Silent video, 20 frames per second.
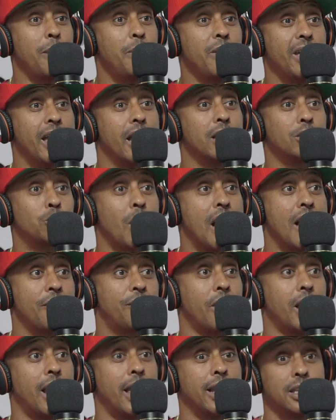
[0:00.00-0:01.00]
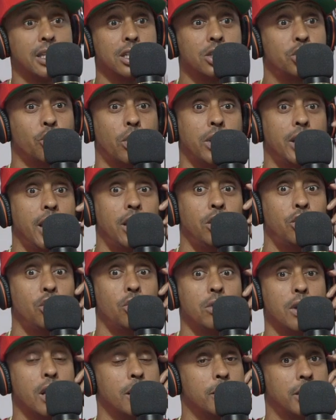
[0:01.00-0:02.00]
maybe that's why I felt like this joint ain't
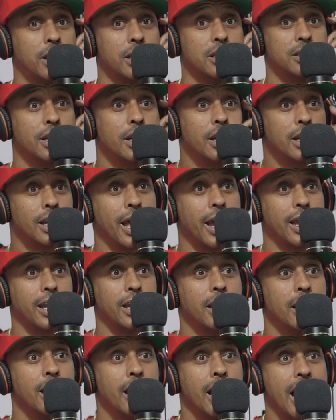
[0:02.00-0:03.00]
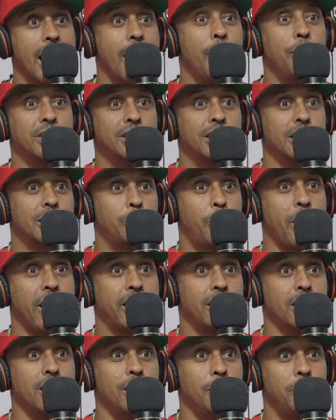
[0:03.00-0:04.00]
do nothing because like I was
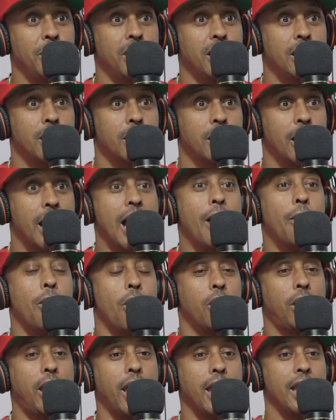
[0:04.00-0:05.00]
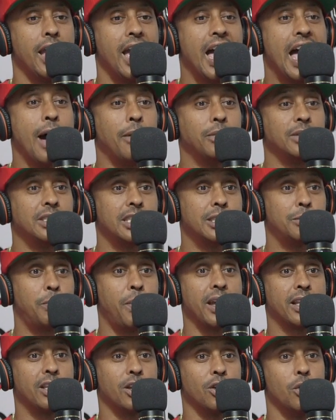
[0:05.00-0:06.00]
expecting to be I, okay. I was
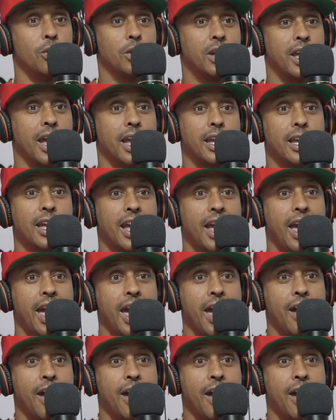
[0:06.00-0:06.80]
expecting okay